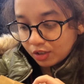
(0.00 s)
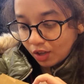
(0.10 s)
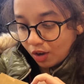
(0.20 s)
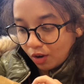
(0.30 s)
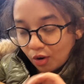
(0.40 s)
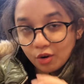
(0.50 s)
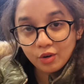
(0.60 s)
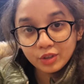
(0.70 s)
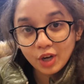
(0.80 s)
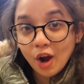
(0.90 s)
So,
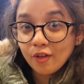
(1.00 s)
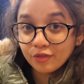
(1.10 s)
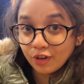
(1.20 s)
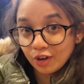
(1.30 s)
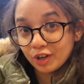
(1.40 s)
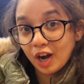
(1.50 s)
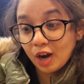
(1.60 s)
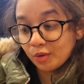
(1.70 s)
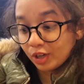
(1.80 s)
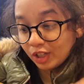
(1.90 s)
for
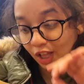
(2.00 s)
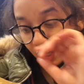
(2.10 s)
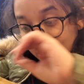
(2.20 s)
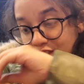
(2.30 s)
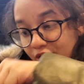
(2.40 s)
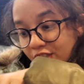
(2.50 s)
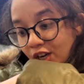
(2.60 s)
our lunch,